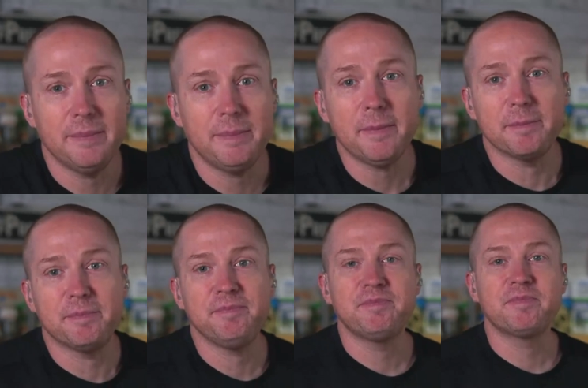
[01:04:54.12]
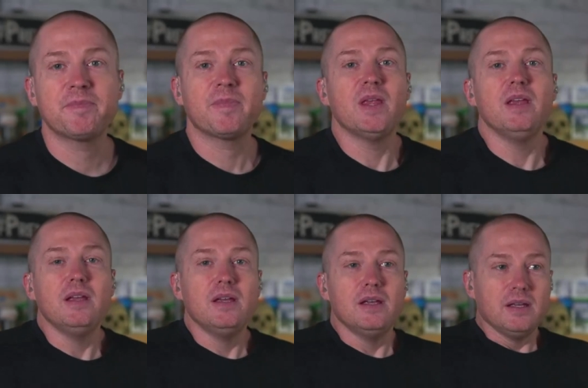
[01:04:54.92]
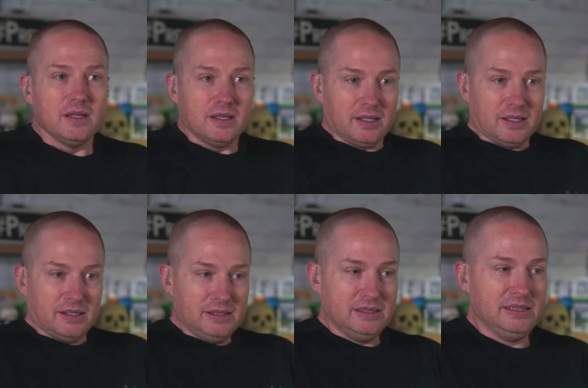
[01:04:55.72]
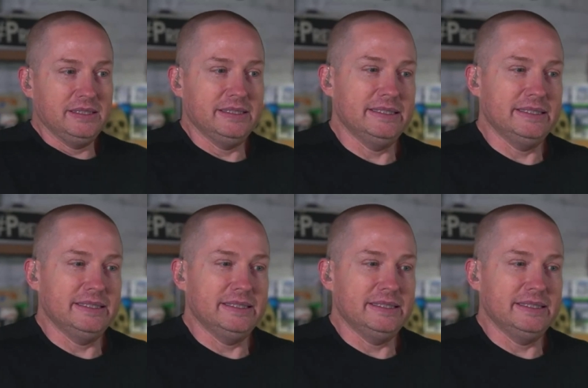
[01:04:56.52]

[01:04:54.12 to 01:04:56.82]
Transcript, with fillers: yep. Right. I think that takes us to the end of the list.